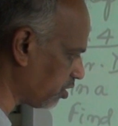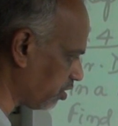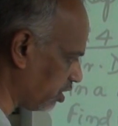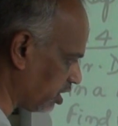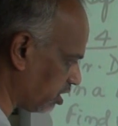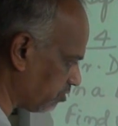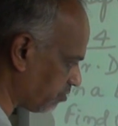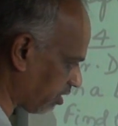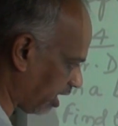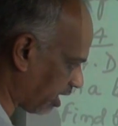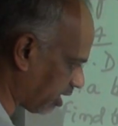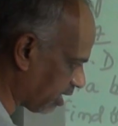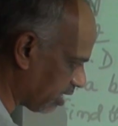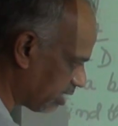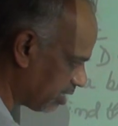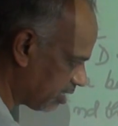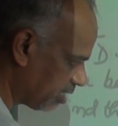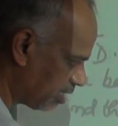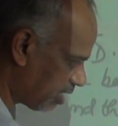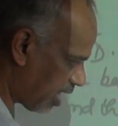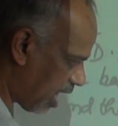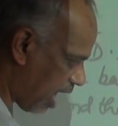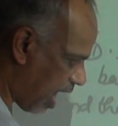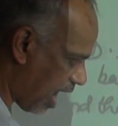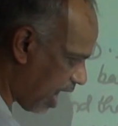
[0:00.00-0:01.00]
going to find.
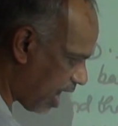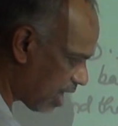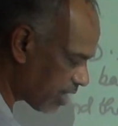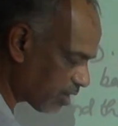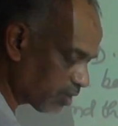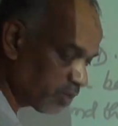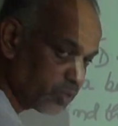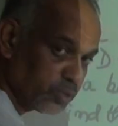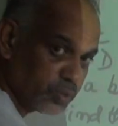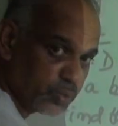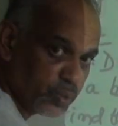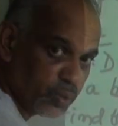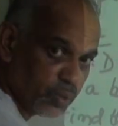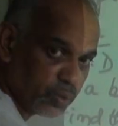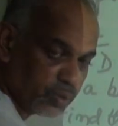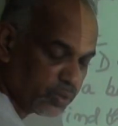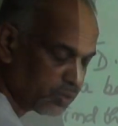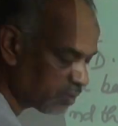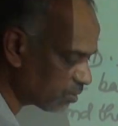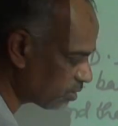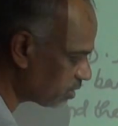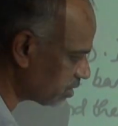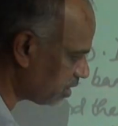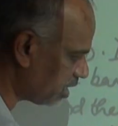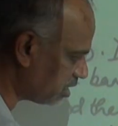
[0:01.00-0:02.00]
R you don't
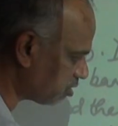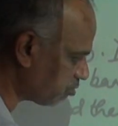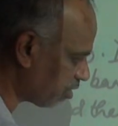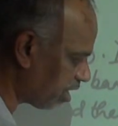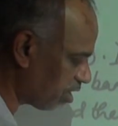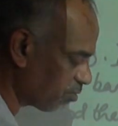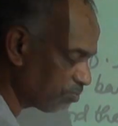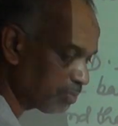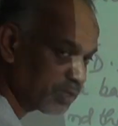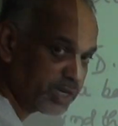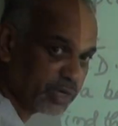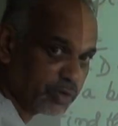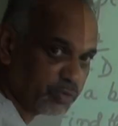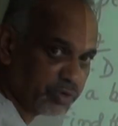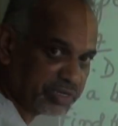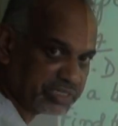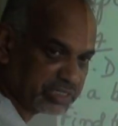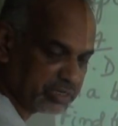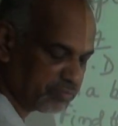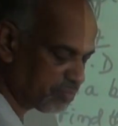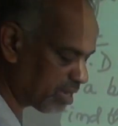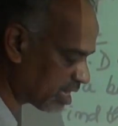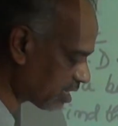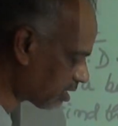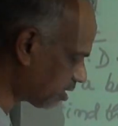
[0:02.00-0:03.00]
know, that's why I put a
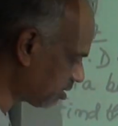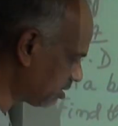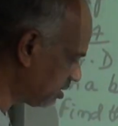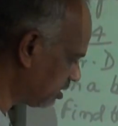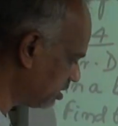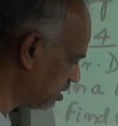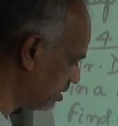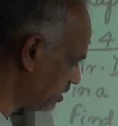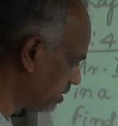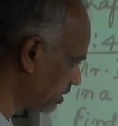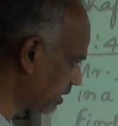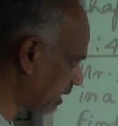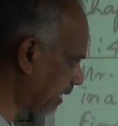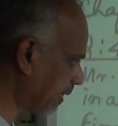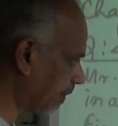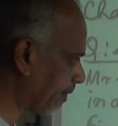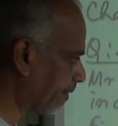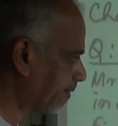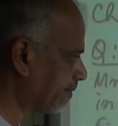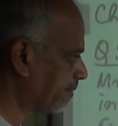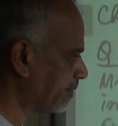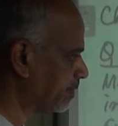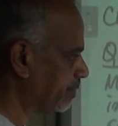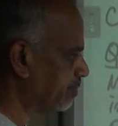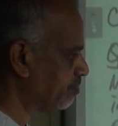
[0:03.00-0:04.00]
question mark. Okay.
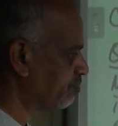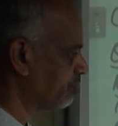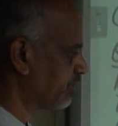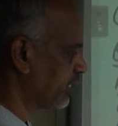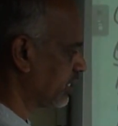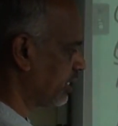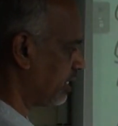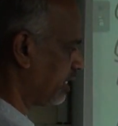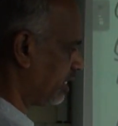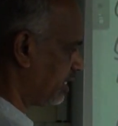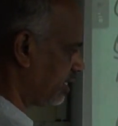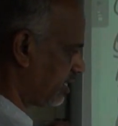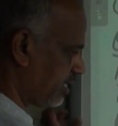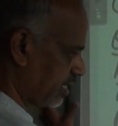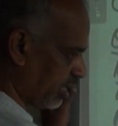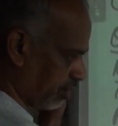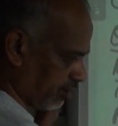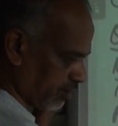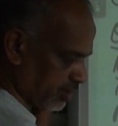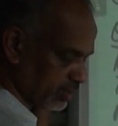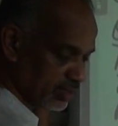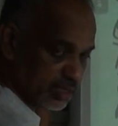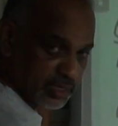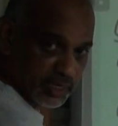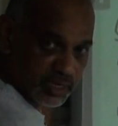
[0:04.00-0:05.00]

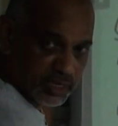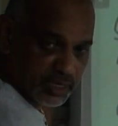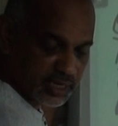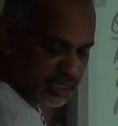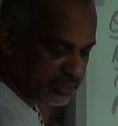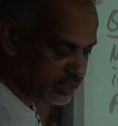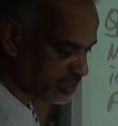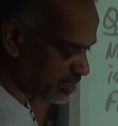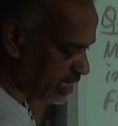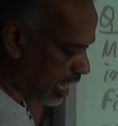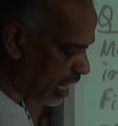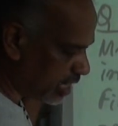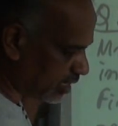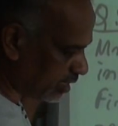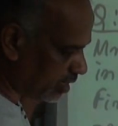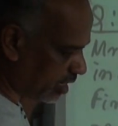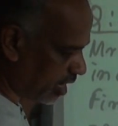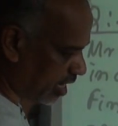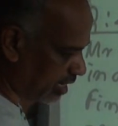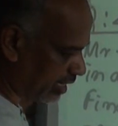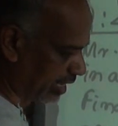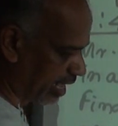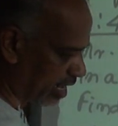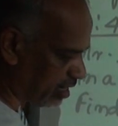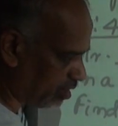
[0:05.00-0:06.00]
Now, let's start
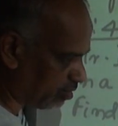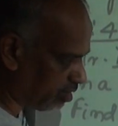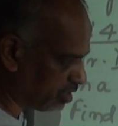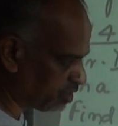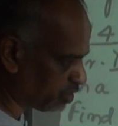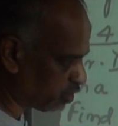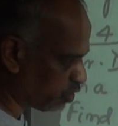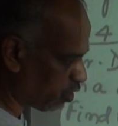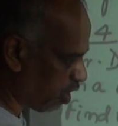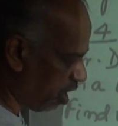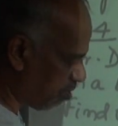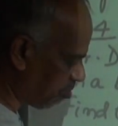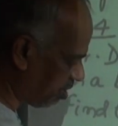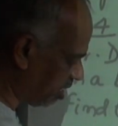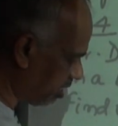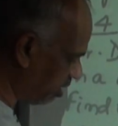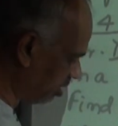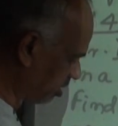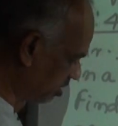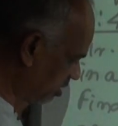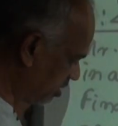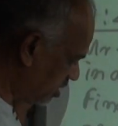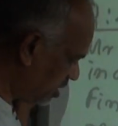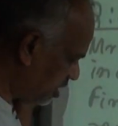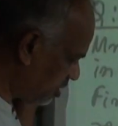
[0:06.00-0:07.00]
our calculation normally.
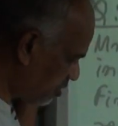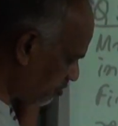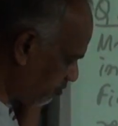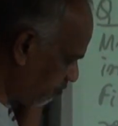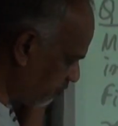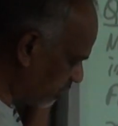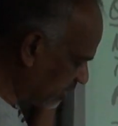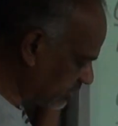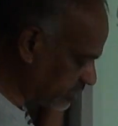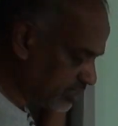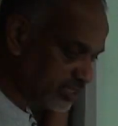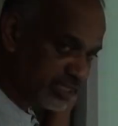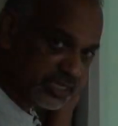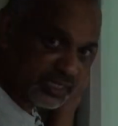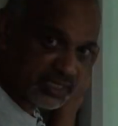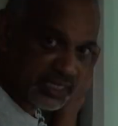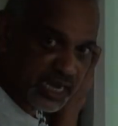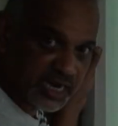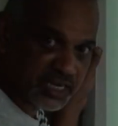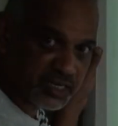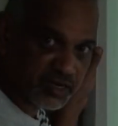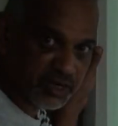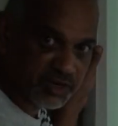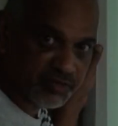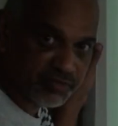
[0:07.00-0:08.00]
First thing
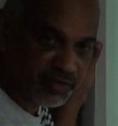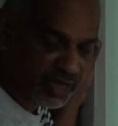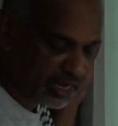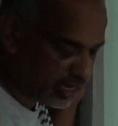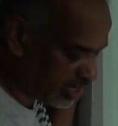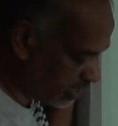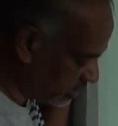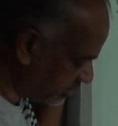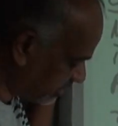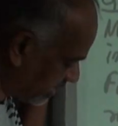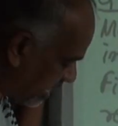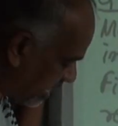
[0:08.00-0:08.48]
that you have to find is